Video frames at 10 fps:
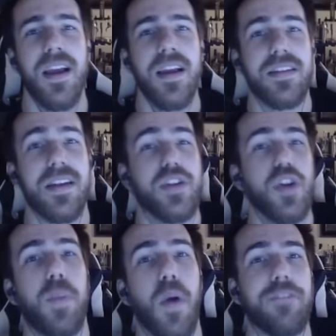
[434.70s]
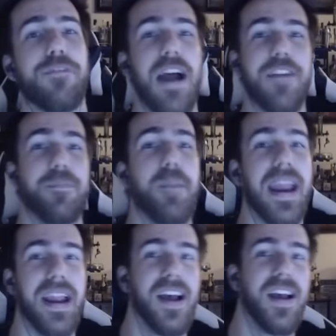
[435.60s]
to 2.5
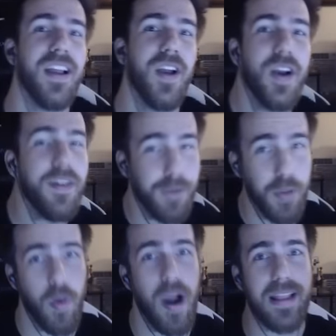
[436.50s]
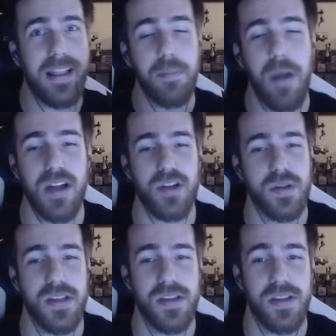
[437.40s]
beta for the Rocket League mods,
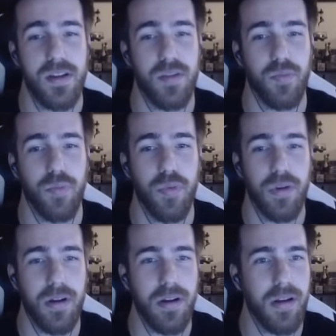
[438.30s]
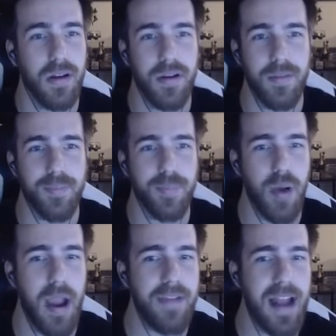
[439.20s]
which is private access for us guys.
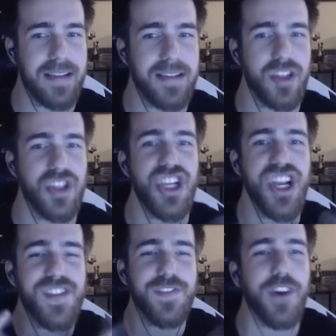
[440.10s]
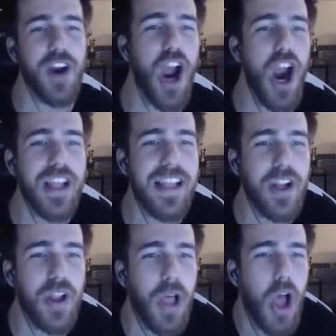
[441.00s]
Private so, access you know, just for our
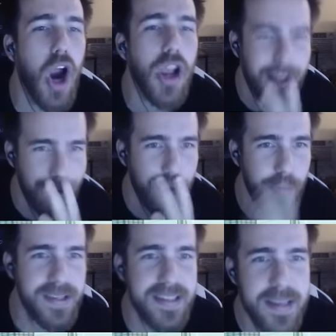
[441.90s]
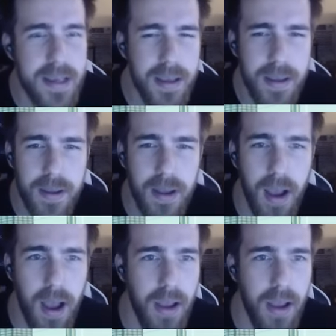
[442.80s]
little our little noses. Uh, so